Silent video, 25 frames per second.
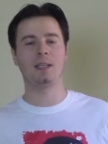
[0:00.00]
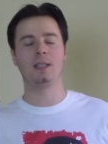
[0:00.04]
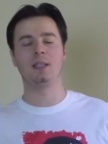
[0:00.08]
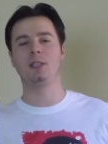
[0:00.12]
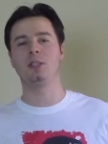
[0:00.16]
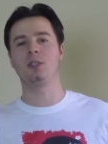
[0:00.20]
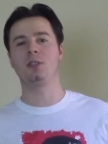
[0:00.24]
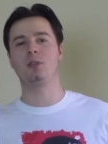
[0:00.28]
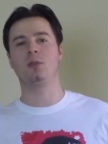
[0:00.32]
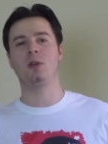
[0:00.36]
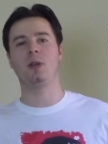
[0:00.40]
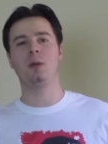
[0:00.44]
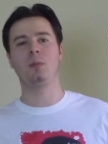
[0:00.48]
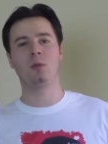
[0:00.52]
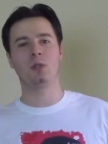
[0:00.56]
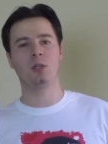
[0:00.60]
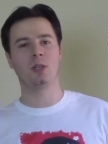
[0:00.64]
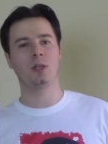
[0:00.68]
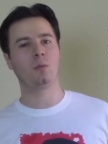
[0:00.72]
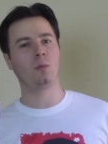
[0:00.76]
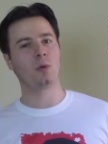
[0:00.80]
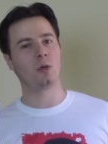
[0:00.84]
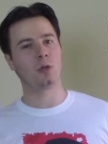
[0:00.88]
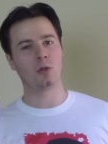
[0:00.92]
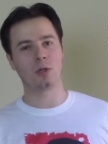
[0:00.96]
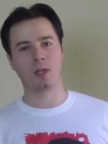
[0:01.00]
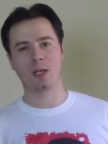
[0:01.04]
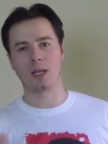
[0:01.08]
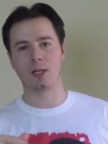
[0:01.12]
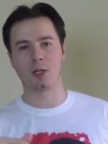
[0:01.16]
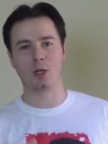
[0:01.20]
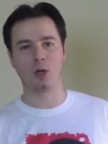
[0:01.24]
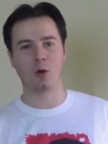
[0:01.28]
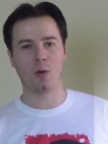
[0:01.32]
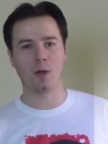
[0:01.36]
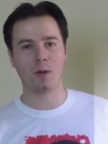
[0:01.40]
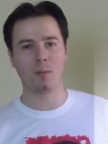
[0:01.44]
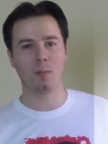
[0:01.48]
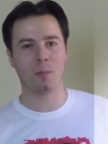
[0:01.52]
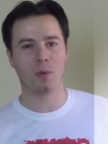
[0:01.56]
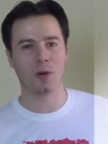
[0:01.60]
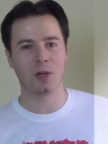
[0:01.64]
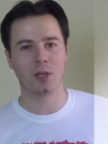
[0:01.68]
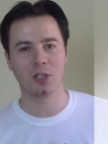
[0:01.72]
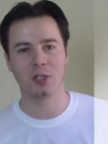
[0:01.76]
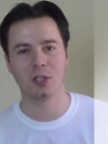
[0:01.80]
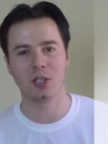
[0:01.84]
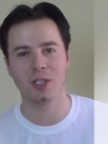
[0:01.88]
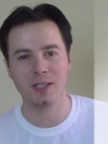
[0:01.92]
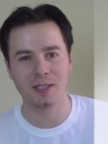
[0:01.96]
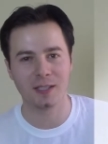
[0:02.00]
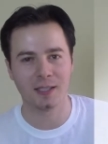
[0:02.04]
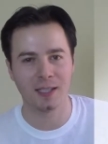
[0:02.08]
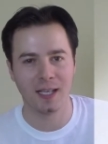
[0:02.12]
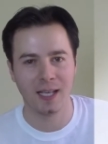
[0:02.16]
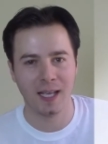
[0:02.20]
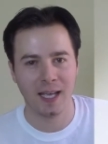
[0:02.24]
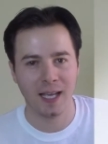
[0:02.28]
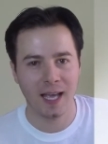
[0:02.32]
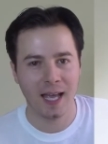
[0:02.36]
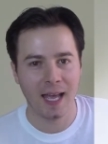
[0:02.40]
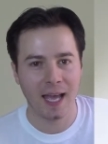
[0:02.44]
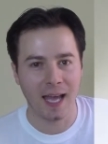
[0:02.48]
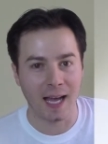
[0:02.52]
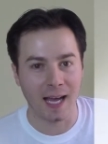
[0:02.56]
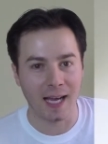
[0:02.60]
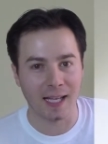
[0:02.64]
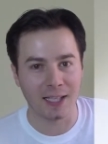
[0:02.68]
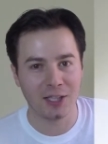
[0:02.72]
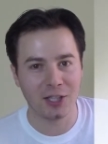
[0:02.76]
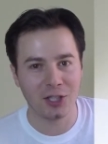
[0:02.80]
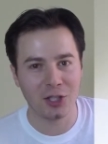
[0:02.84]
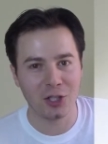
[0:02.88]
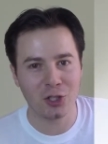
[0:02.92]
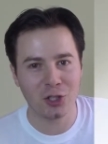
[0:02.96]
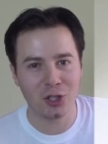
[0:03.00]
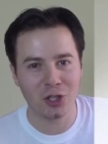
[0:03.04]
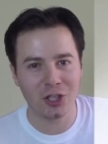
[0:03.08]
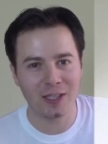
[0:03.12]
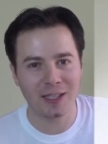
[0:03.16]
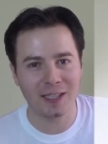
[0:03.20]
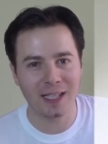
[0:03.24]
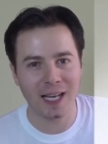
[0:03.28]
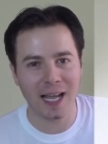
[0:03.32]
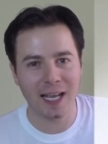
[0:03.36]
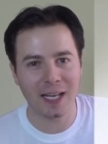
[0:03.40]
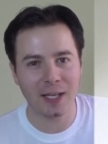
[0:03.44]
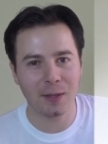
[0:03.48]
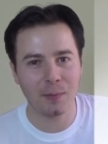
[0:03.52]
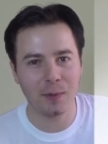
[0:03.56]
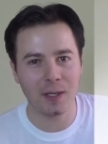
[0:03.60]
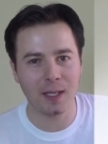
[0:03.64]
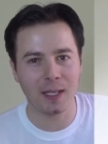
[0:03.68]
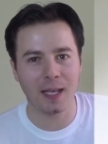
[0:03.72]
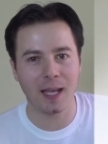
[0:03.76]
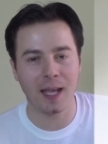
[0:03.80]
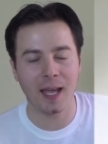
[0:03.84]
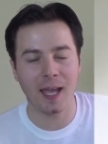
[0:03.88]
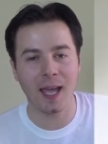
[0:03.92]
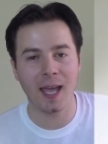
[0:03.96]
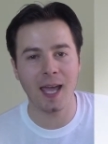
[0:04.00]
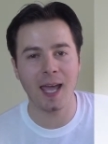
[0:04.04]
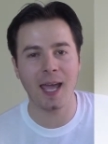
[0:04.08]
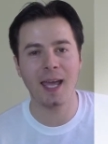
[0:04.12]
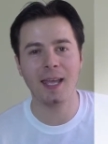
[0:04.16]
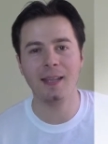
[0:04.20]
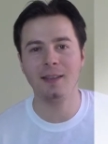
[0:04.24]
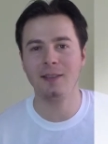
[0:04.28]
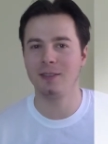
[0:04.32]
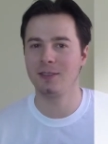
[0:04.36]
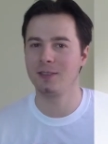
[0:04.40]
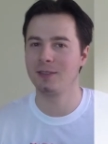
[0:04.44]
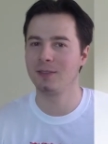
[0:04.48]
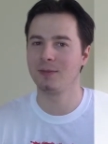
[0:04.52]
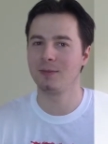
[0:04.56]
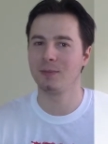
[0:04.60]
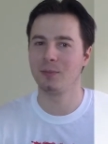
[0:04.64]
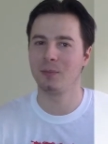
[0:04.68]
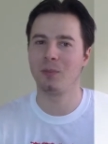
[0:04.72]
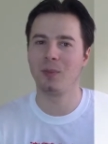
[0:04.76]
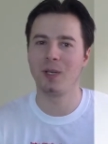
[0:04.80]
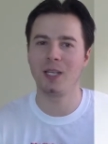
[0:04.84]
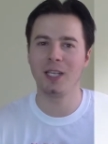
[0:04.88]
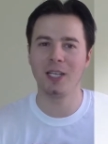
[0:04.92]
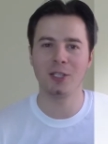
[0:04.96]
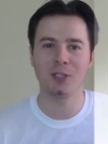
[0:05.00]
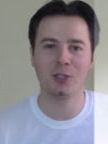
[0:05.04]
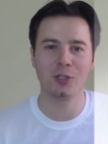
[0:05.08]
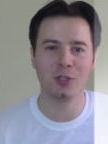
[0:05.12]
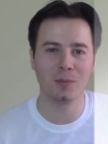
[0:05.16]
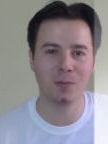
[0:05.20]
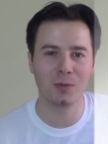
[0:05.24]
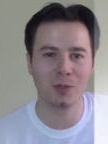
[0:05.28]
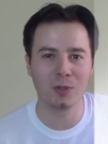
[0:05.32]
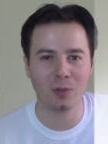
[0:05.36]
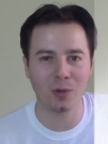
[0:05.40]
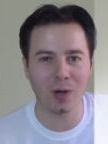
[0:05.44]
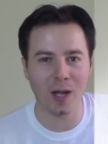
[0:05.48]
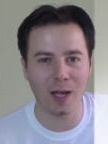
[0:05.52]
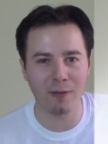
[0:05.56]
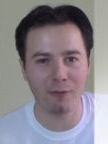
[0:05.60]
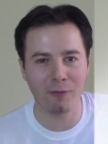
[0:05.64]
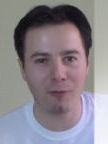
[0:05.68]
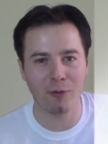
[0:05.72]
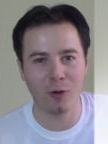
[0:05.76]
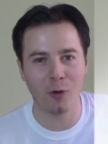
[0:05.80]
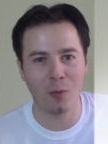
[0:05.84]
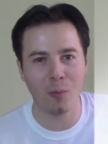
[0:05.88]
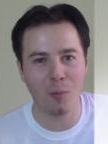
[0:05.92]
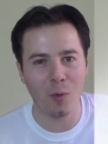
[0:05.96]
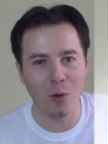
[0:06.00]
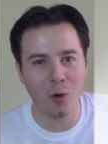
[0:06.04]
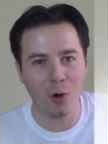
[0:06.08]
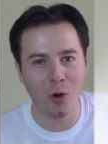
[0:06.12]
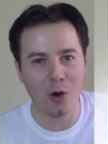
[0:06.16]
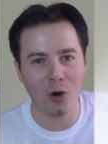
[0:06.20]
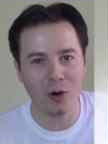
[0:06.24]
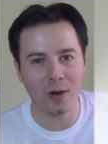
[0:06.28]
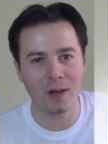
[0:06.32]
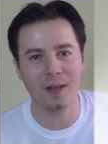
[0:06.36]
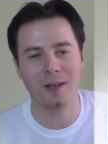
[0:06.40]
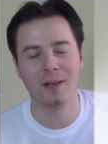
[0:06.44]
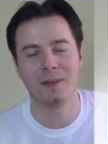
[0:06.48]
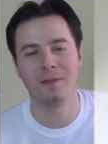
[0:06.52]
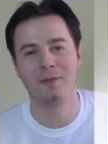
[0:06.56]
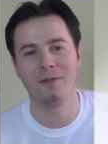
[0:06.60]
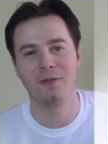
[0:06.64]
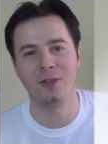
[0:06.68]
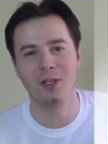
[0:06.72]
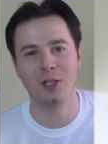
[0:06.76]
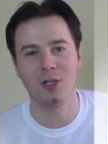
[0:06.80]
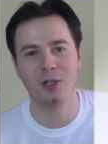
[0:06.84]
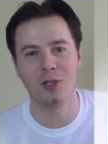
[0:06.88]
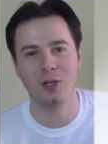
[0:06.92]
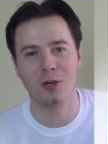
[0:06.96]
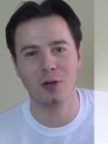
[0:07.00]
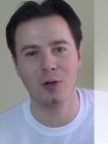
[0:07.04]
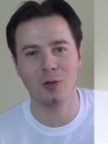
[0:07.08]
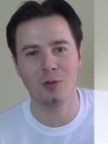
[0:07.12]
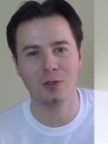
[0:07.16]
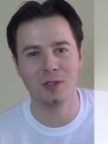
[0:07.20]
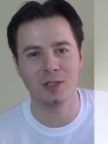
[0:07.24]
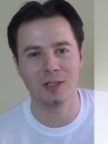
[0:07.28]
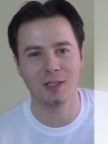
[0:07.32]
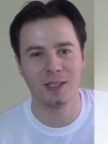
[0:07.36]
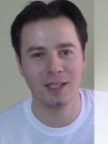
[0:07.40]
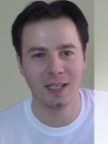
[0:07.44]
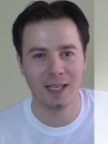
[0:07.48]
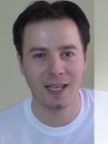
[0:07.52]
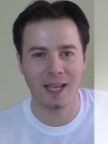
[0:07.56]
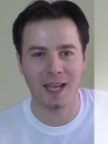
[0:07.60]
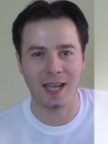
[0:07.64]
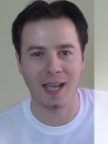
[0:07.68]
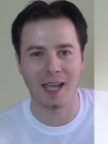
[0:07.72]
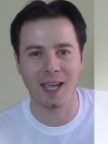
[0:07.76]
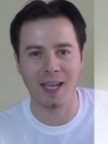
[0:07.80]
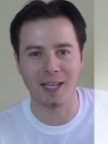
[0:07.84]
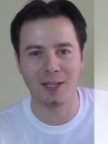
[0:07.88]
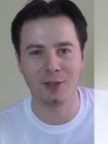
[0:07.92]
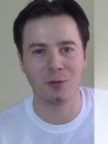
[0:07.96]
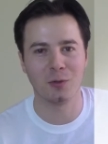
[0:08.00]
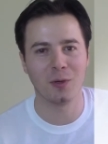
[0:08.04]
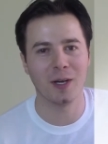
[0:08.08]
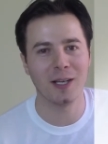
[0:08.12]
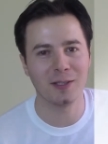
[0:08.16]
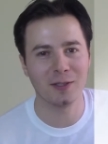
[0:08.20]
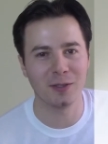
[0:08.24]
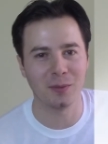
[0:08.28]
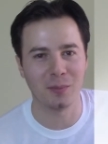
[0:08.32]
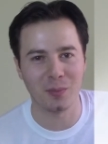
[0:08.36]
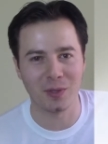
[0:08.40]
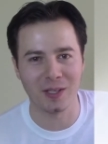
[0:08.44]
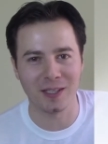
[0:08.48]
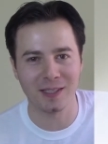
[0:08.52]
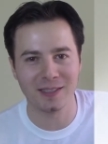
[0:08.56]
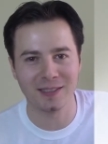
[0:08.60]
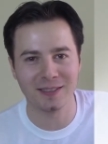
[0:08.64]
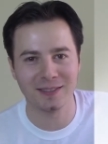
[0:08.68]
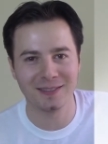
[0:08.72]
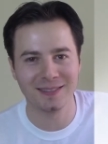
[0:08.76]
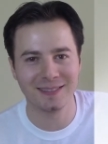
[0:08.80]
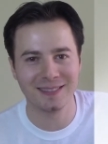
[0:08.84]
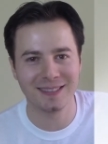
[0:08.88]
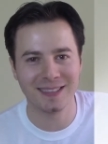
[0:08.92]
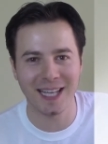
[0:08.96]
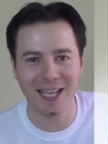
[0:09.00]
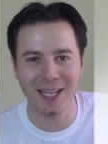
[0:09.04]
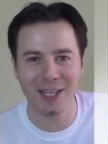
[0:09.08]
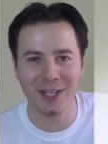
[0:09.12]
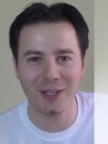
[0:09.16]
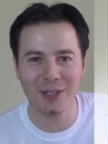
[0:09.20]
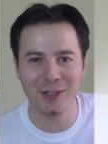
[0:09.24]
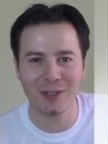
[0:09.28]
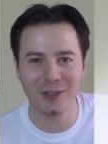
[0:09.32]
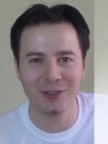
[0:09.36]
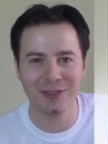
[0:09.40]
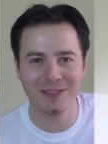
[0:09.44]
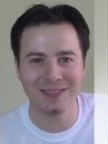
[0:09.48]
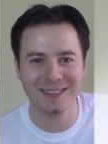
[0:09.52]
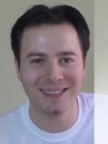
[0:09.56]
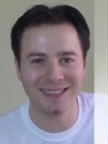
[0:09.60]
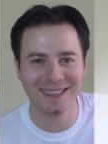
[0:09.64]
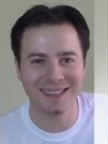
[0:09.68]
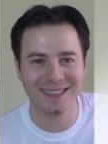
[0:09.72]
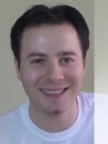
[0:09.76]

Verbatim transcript: in the description where you can go and purchase a t-shirt like me. And please subscribe for more videos and recipes. Thank you